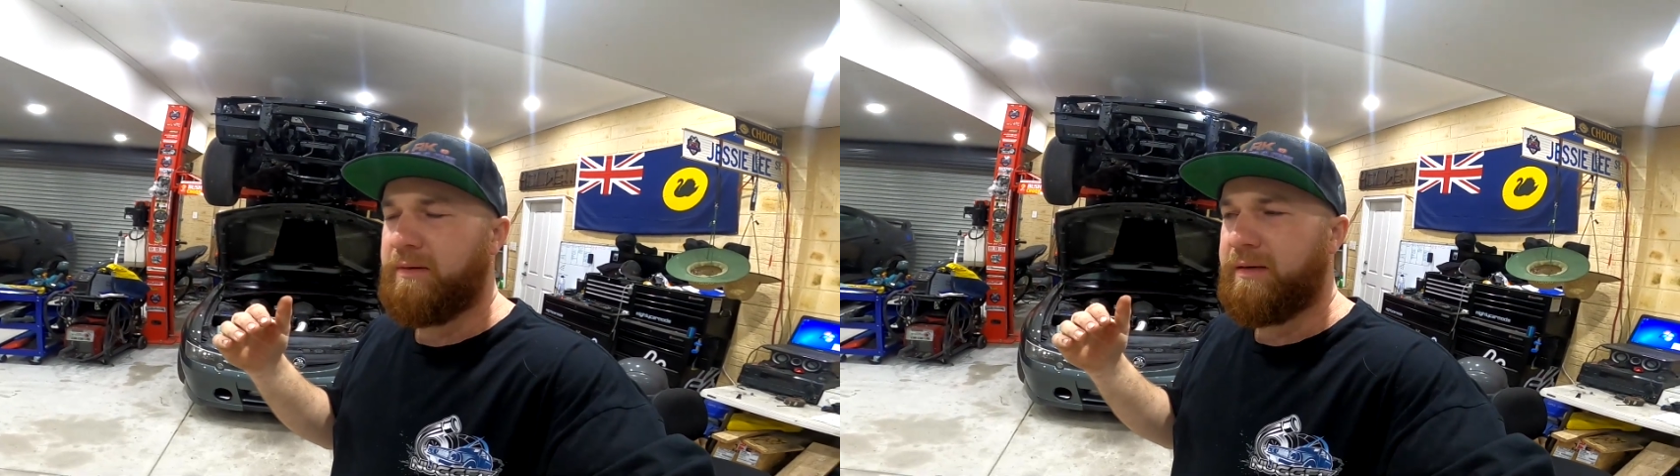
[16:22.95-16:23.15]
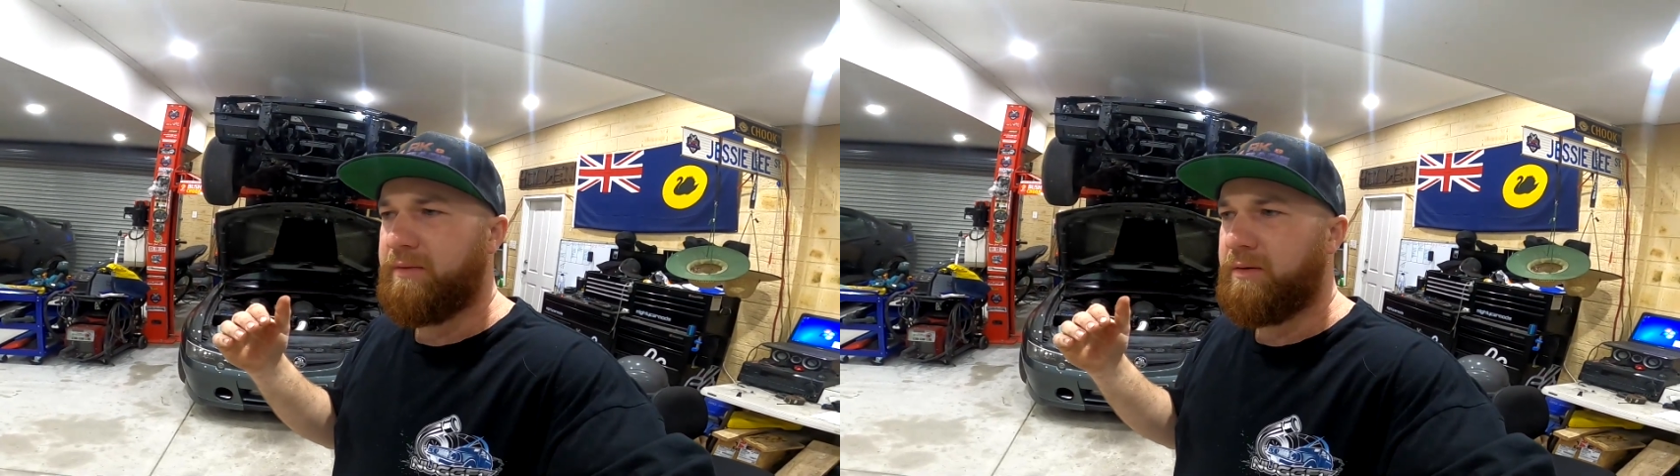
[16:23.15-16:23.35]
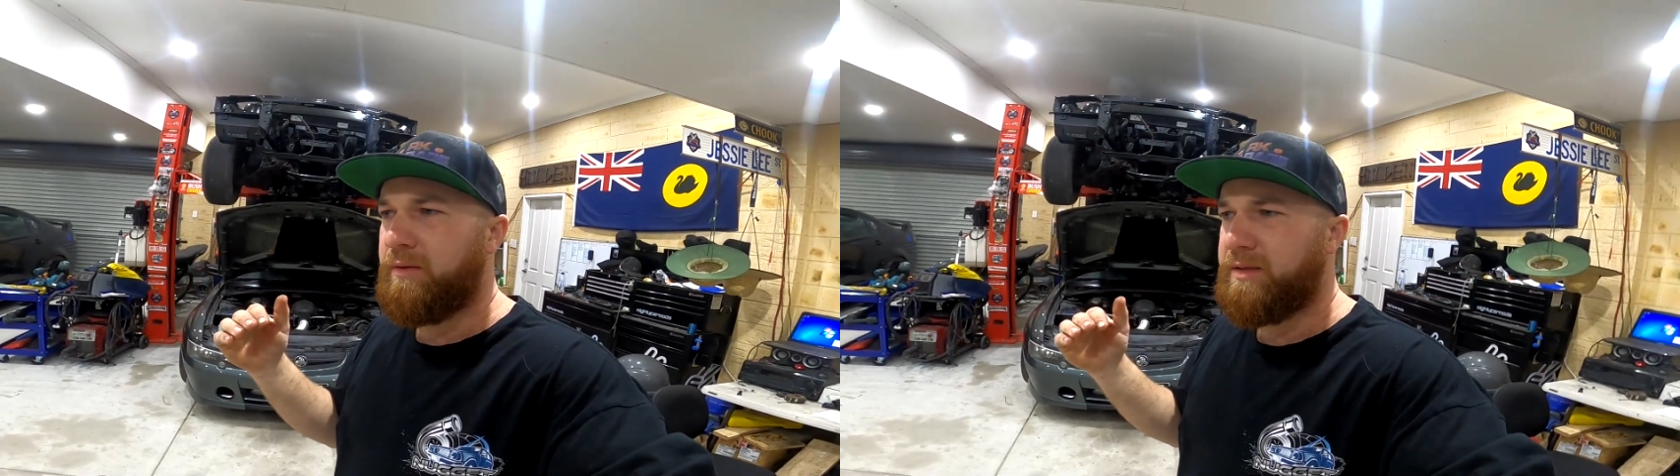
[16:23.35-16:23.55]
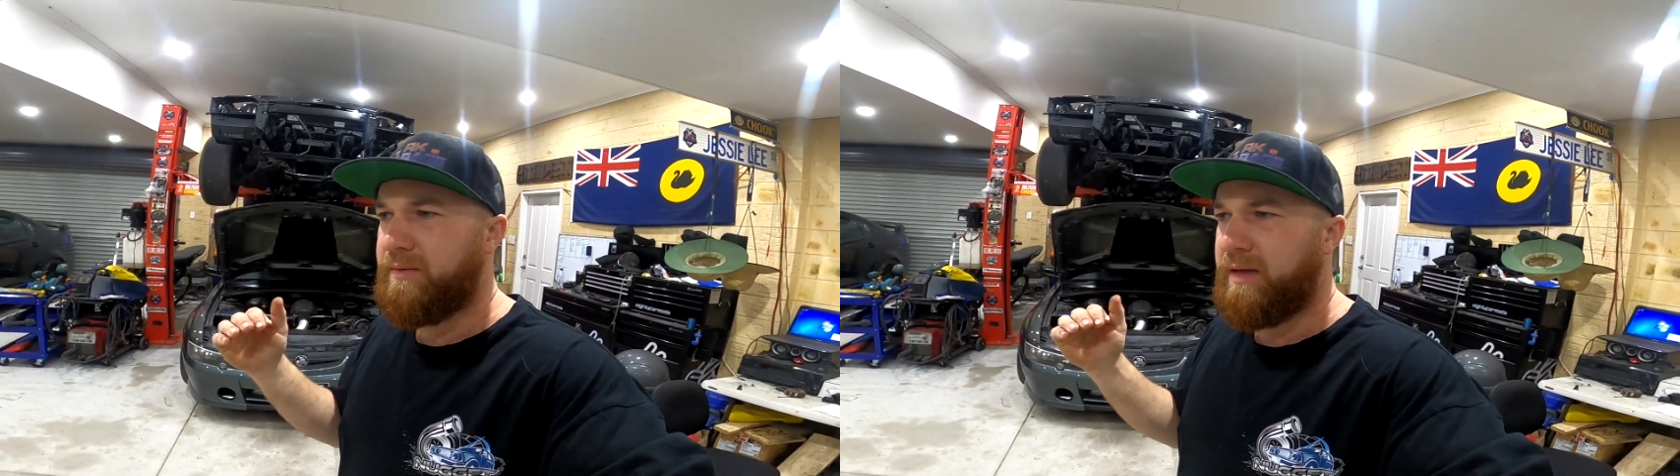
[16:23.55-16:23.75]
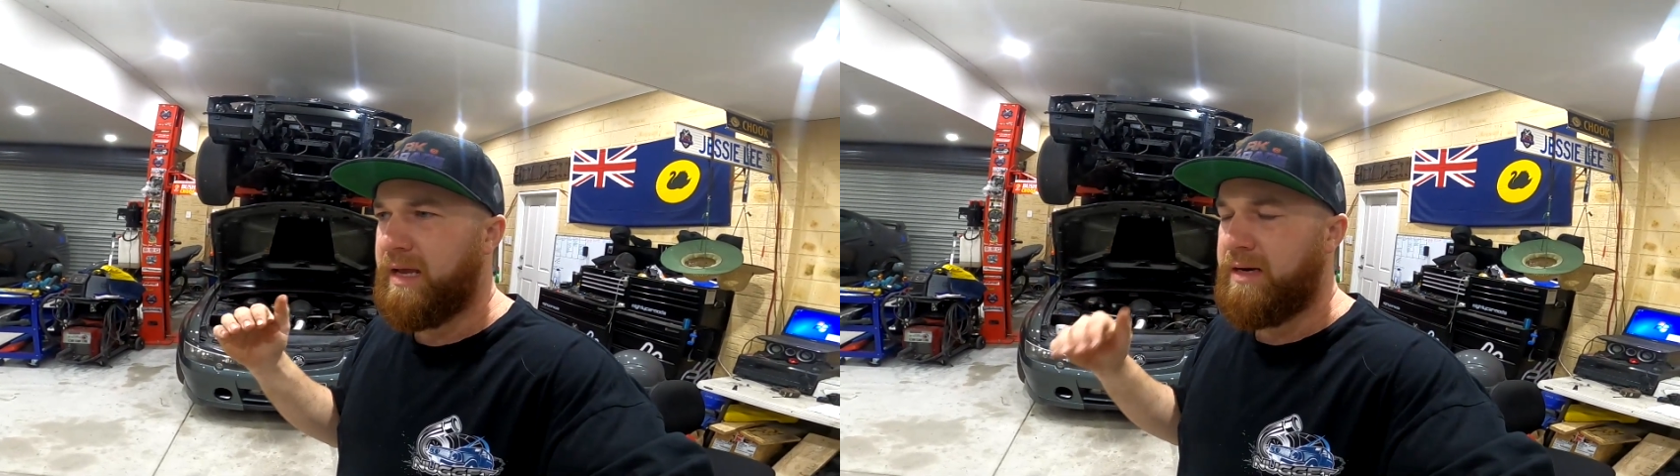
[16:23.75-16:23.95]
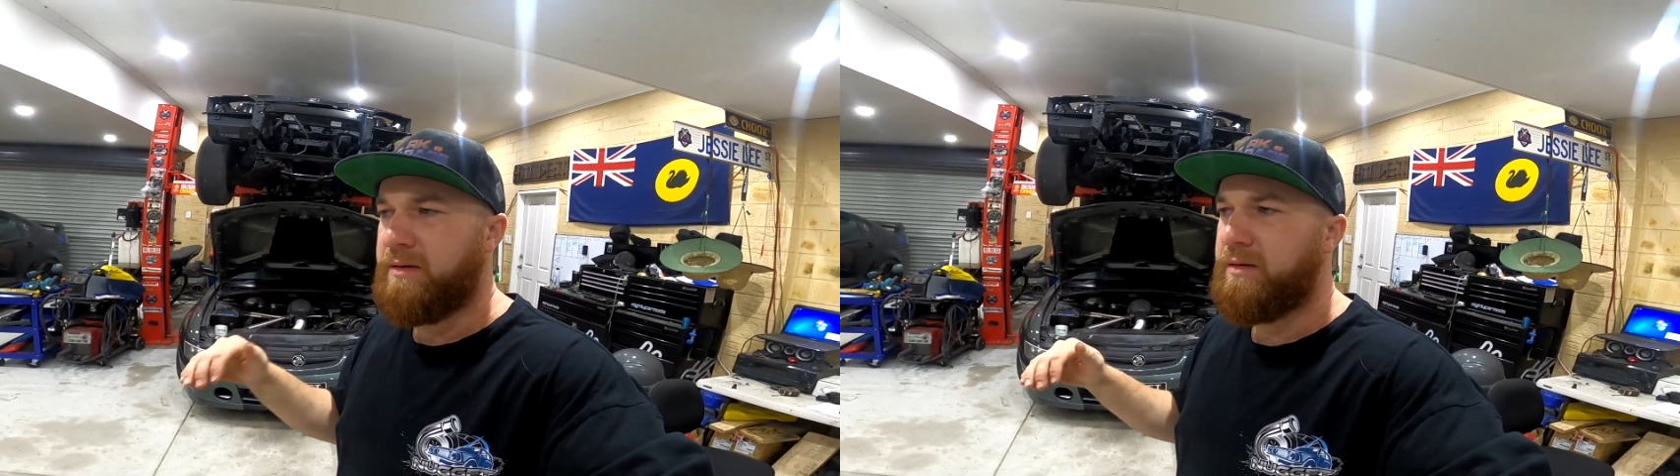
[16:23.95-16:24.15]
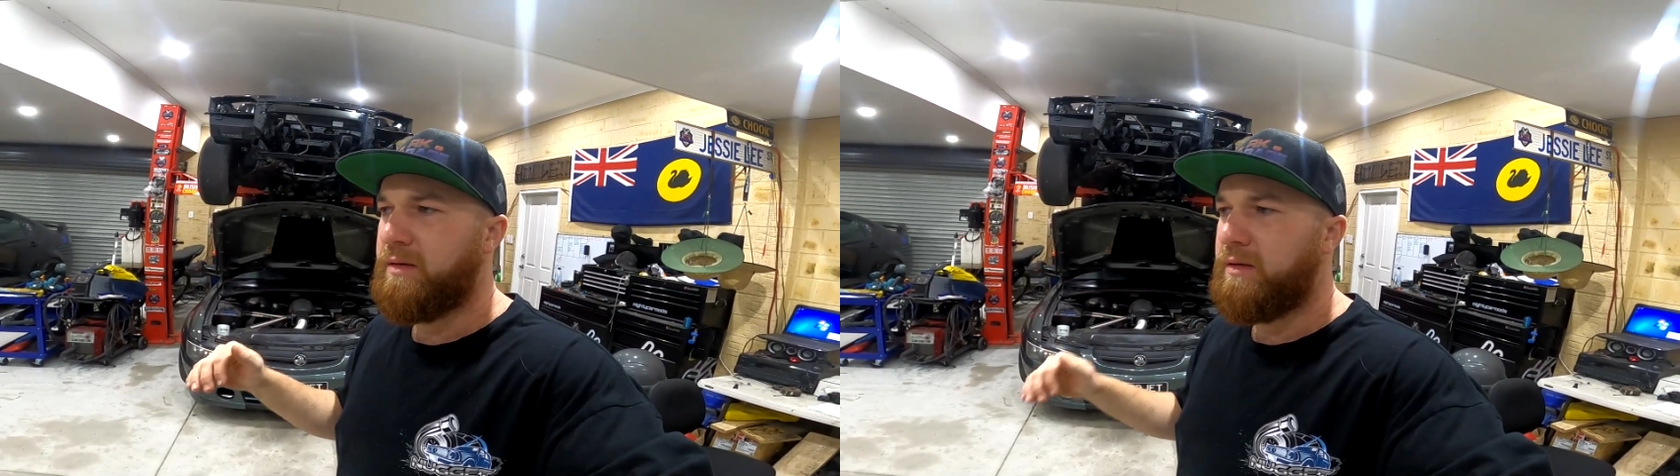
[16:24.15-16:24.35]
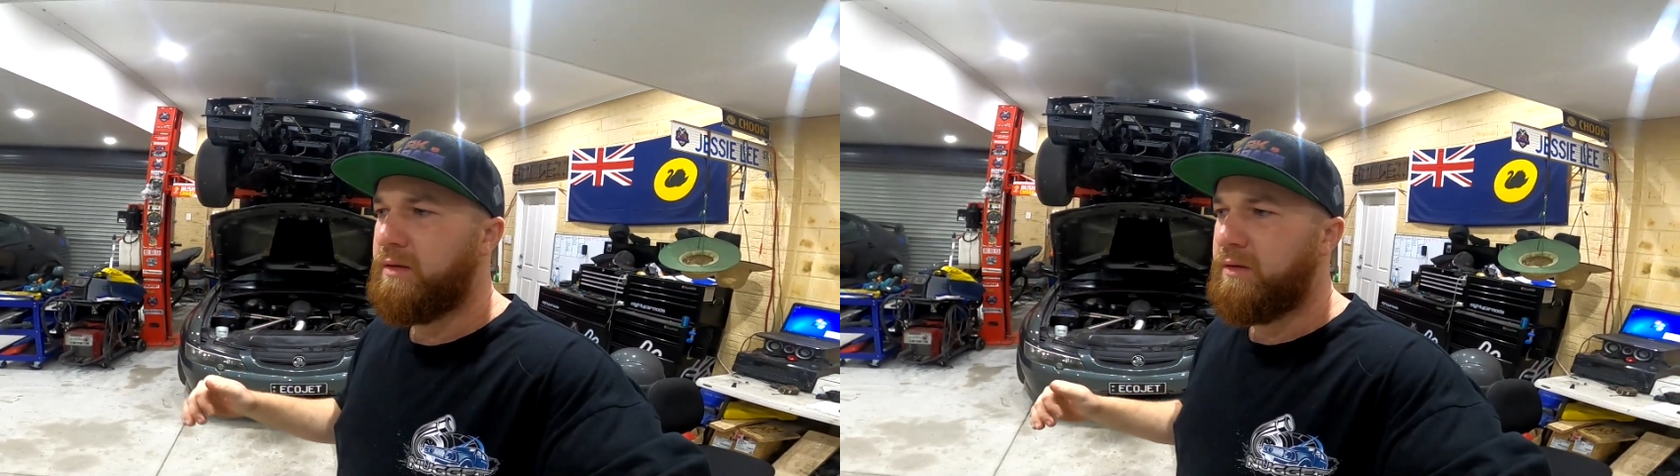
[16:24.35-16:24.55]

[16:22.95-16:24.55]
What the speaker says: whatever it was at the end